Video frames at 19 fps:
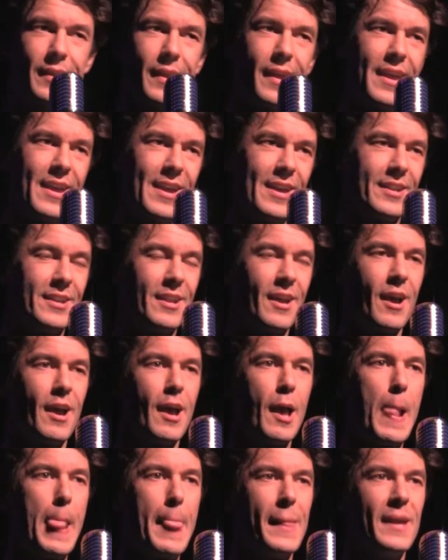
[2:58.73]
and
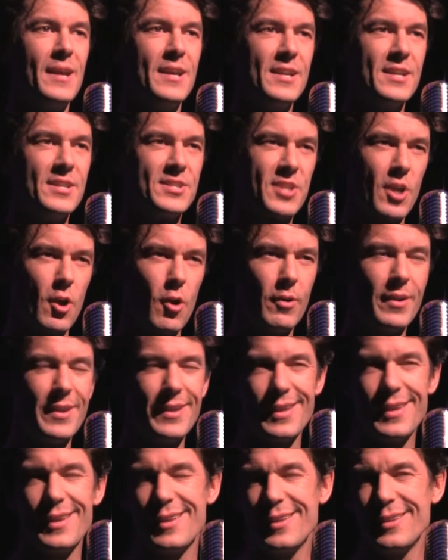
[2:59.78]
so
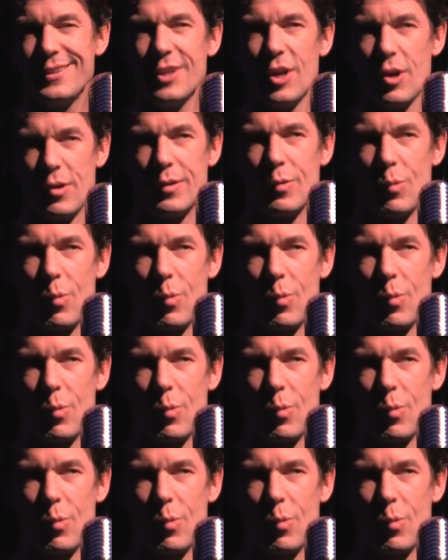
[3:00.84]
it